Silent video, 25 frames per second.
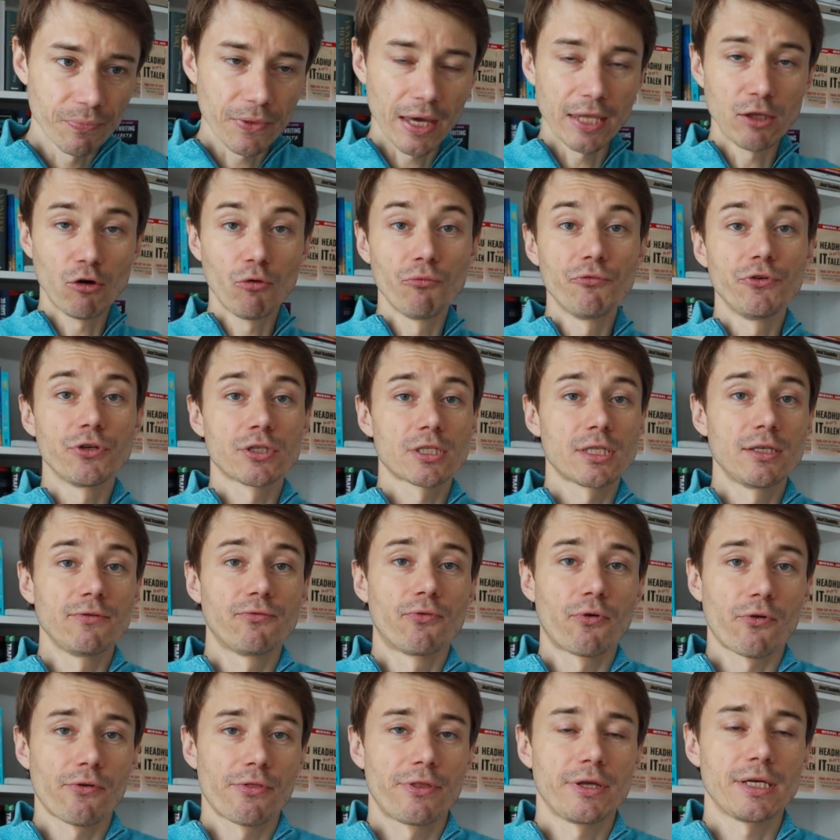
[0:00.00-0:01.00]
And obviously
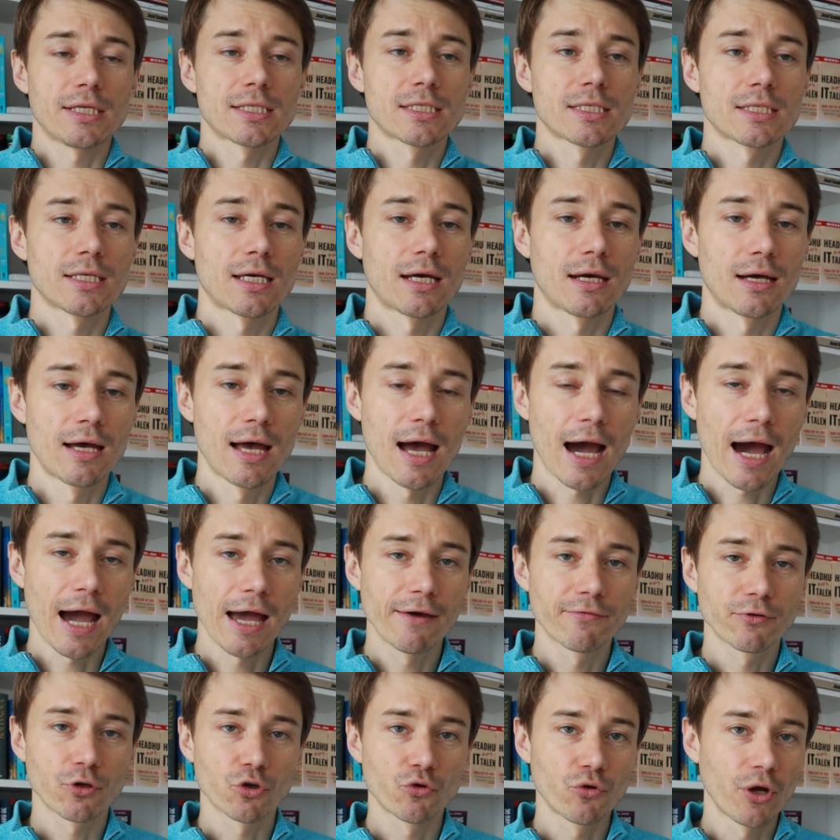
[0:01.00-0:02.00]
for this, I
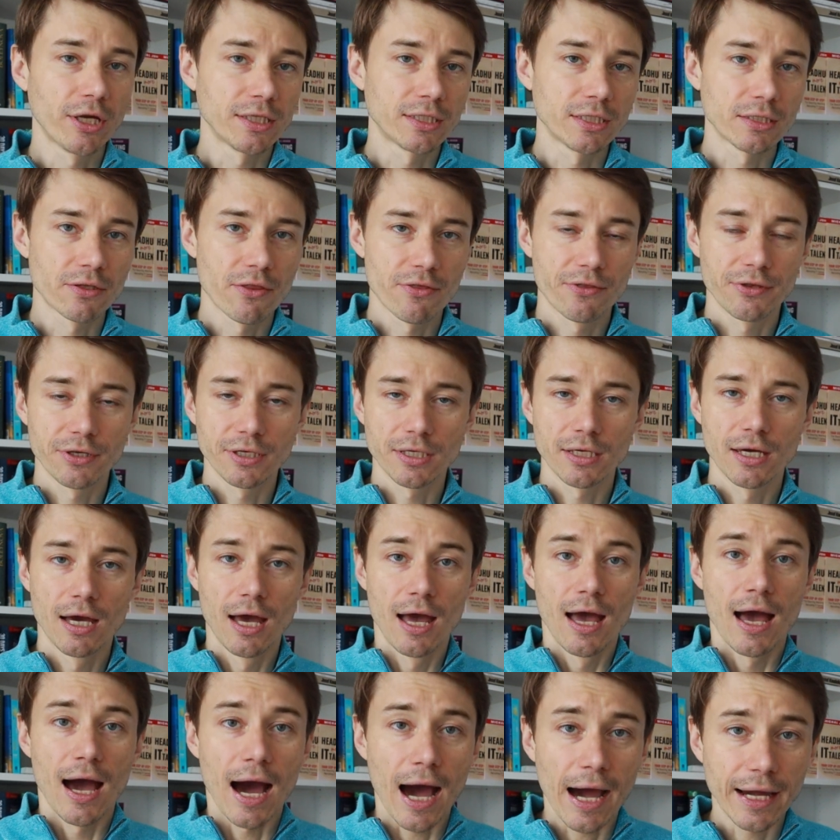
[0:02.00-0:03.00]
have created the
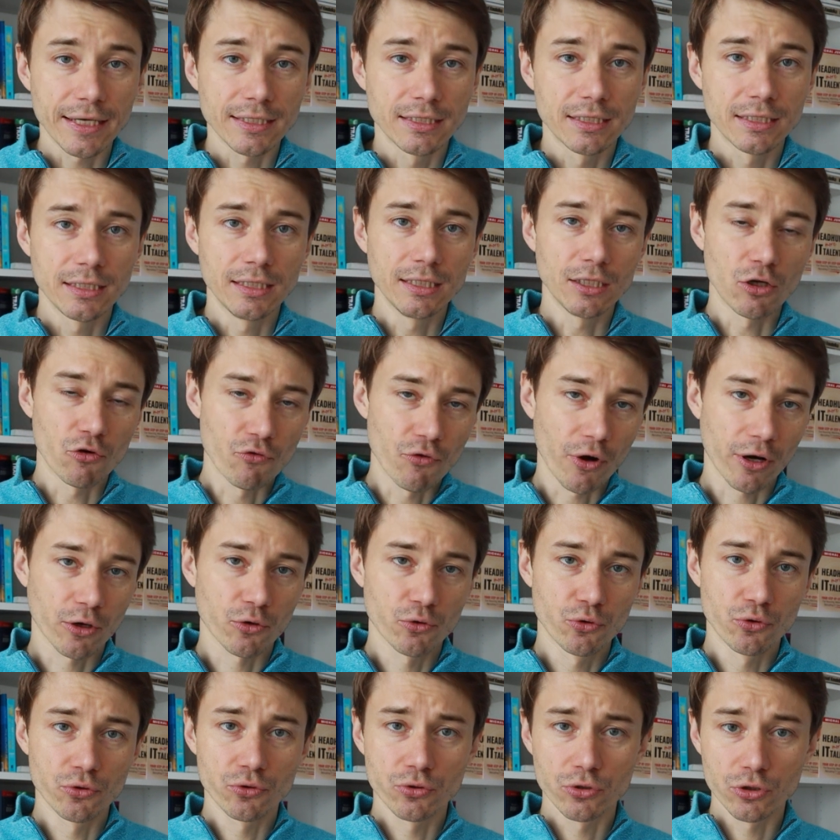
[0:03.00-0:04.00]
IT
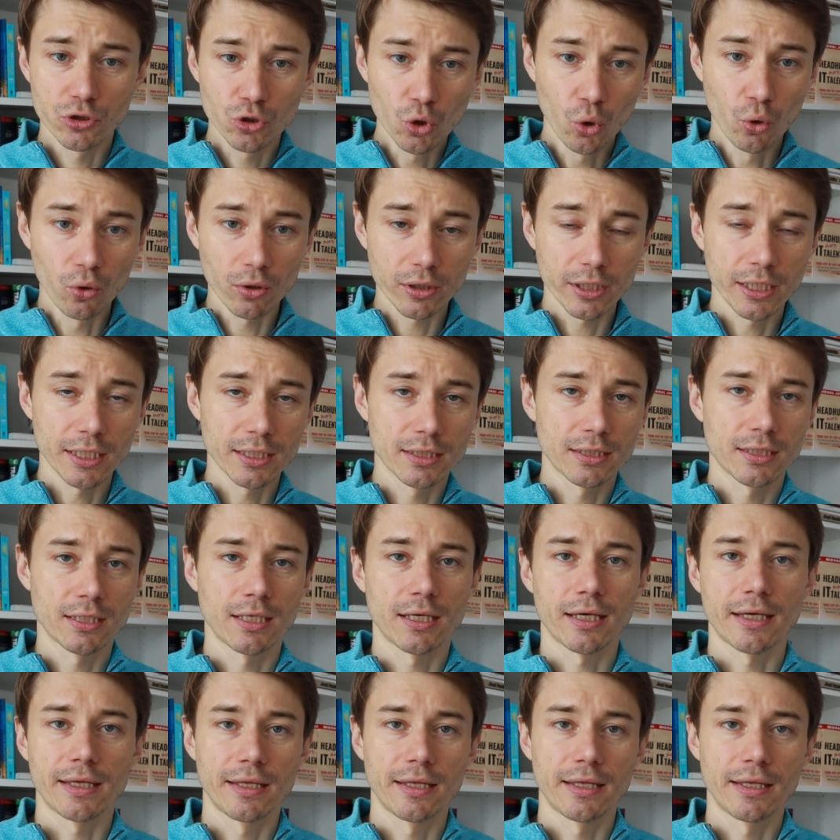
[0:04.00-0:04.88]
Recruiter Toolkit.